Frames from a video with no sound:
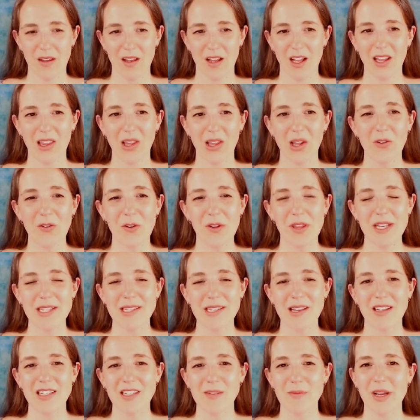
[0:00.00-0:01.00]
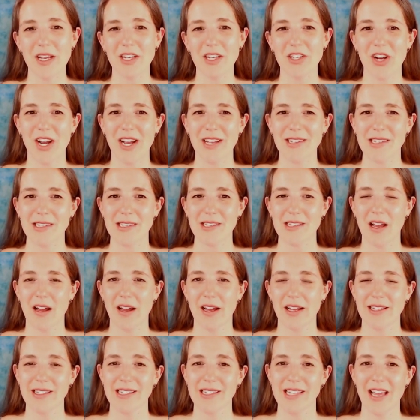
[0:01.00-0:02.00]
Look for these on-demand transit
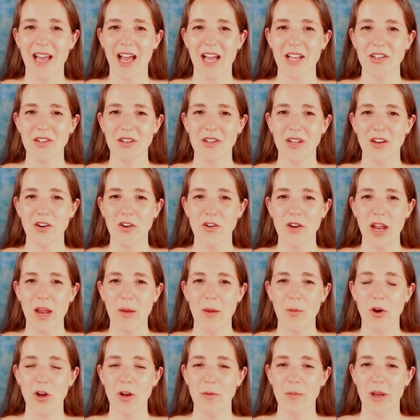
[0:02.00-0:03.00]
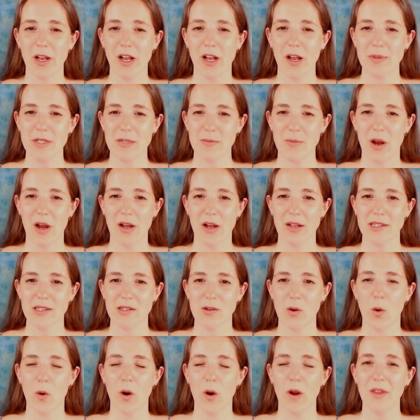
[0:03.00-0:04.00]
signs at, in your neighborhood pickup spots
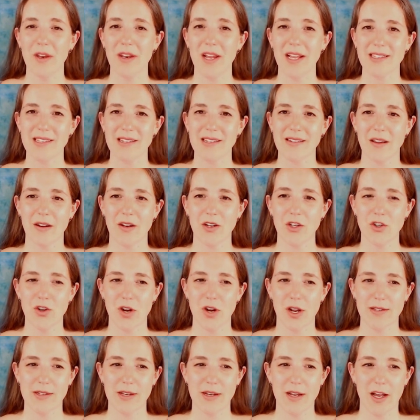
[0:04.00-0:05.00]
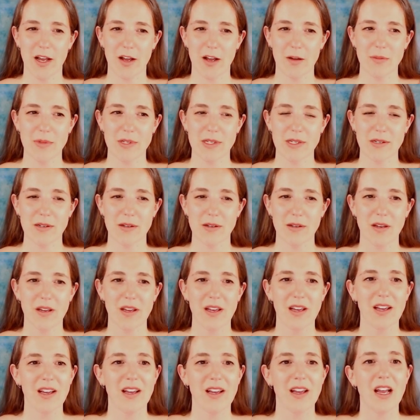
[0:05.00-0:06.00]
or at the designated transit hubs.
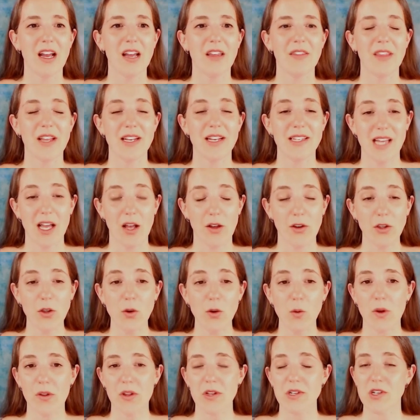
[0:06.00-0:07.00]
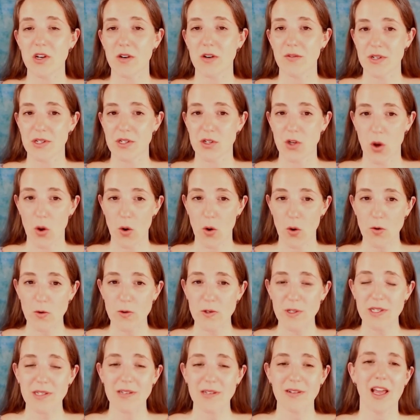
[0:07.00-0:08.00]
They tell you where the service
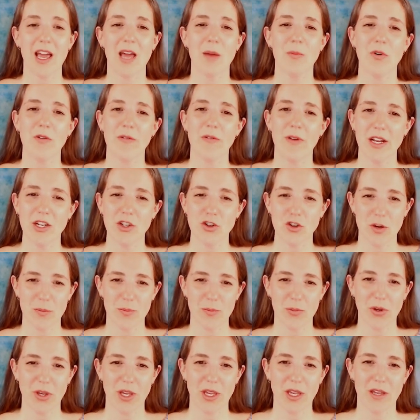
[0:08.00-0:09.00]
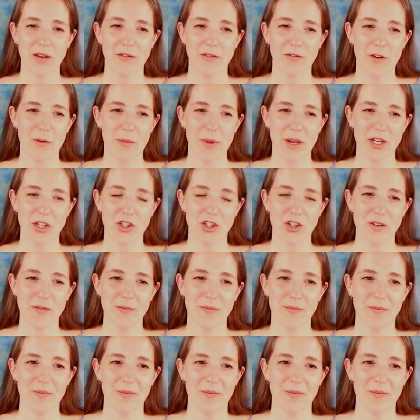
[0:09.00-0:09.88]
goes and provide trip booking information.